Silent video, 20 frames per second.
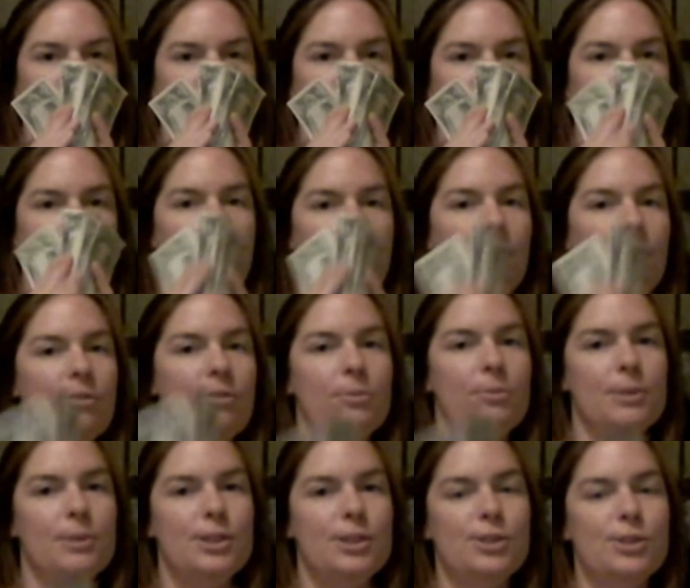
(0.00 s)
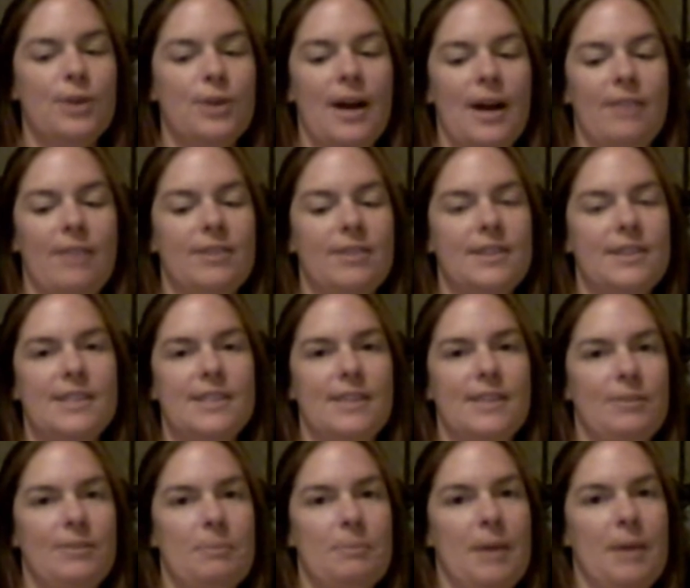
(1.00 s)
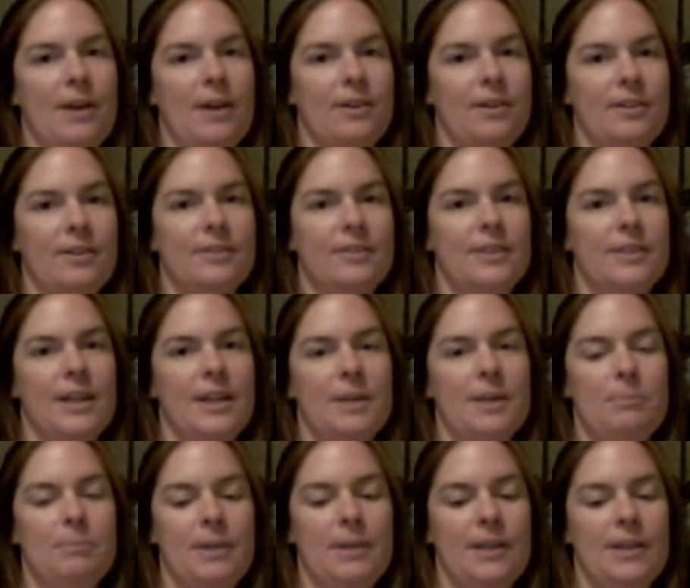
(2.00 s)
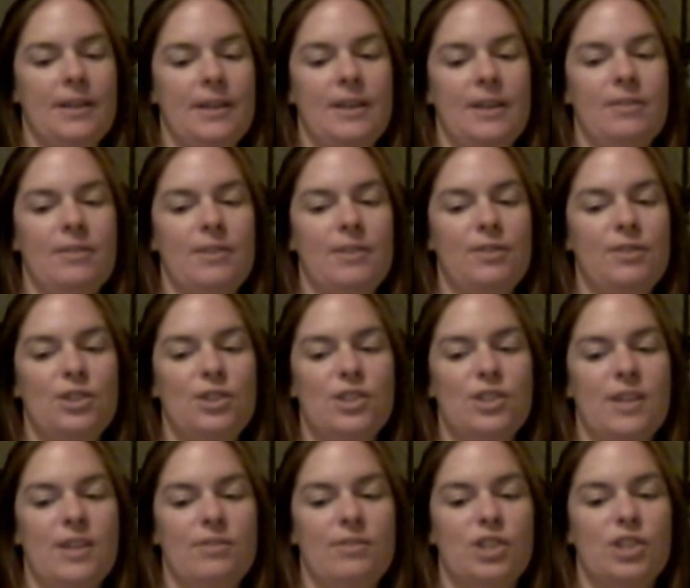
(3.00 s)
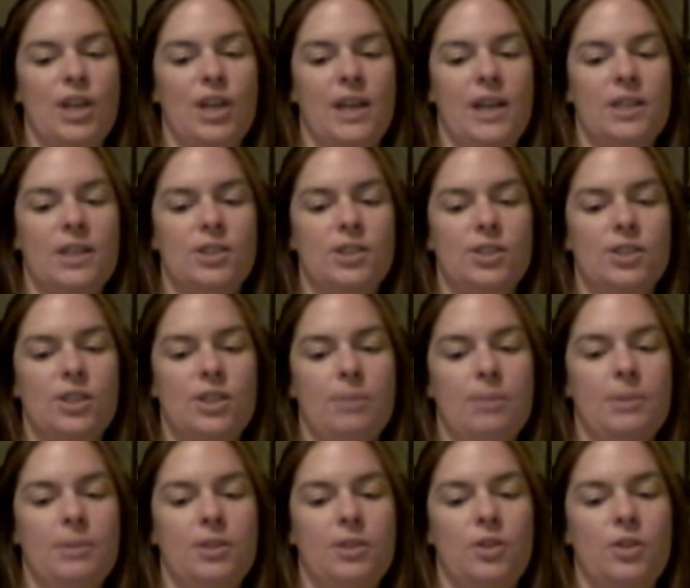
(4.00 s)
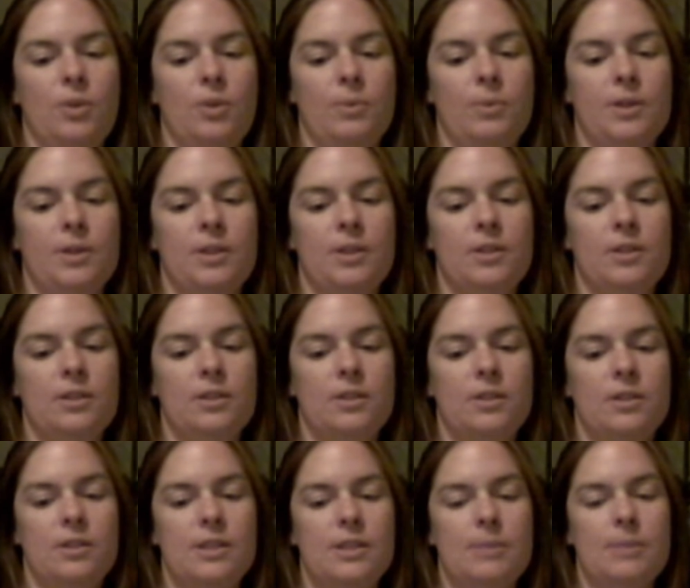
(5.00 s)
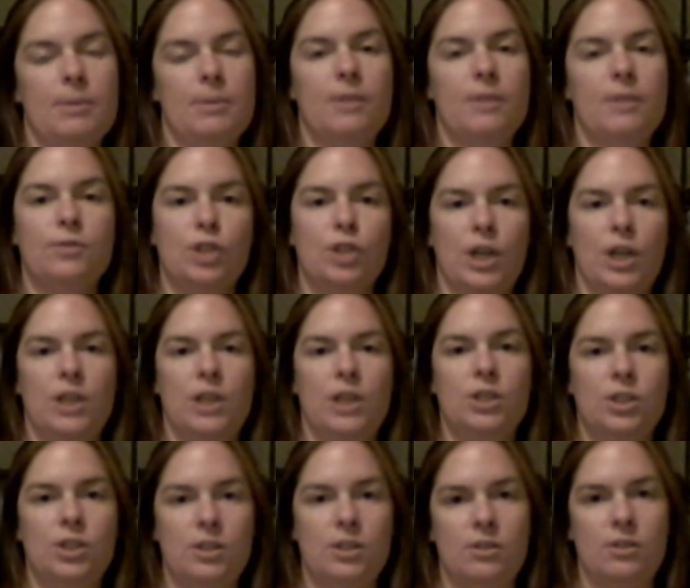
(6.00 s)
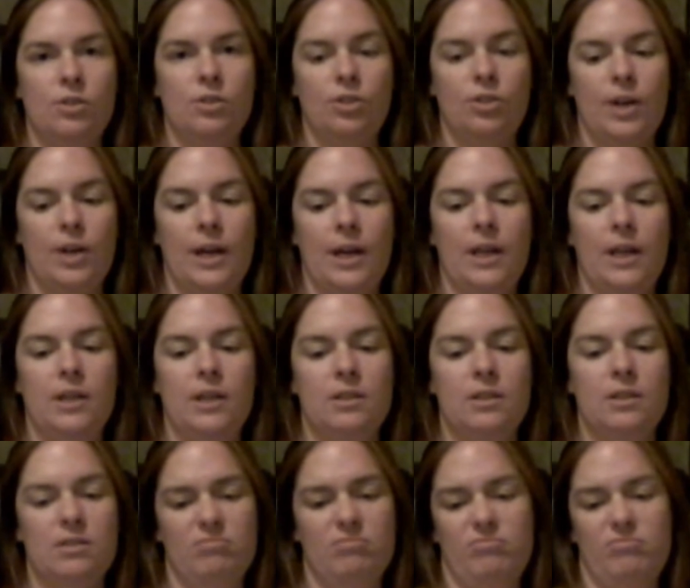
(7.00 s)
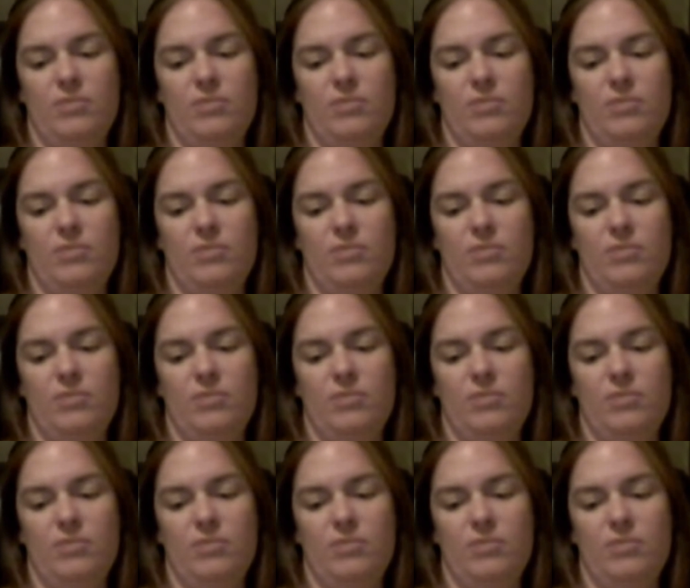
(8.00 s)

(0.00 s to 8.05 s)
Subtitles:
However much you have, it doesn't even matter. It can be, even if you just have change. You know what the smell of change is on your hand?